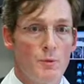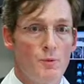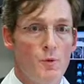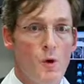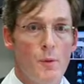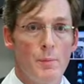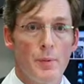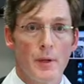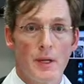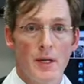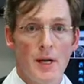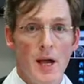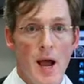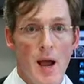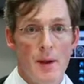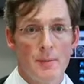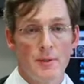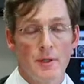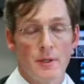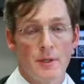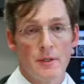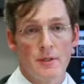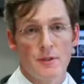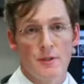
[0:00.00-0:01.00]
won't be an
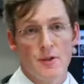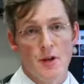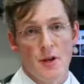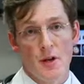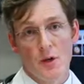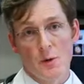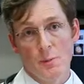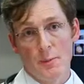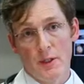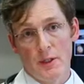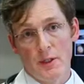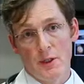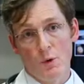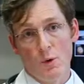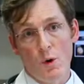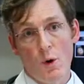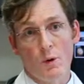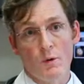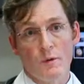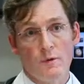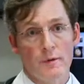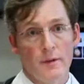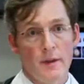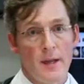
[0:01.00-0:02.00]
option because Jenny will be too
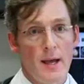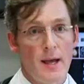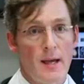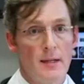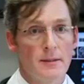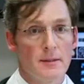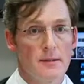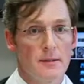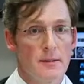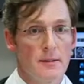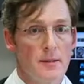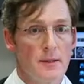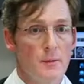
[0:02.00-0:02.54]
old for that.